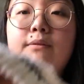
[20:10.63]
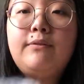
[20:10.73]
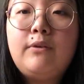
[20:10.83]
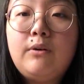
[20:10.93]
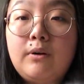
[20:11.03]

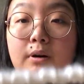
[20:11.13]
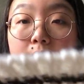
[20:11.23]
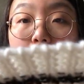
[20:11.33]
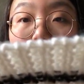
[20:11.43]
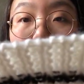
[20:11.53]
For
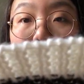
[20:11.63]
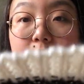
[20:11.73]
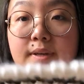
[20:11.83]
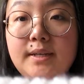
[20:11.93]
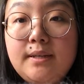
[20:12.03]
all of
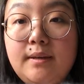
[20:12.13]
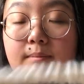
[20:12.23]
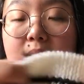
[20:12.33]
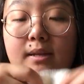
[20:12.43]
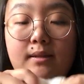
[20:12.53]
it, it
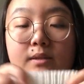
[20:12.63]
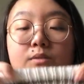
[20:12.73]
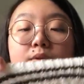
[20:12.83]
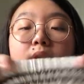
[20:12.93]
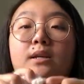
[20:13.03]
made this
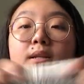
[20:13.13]
really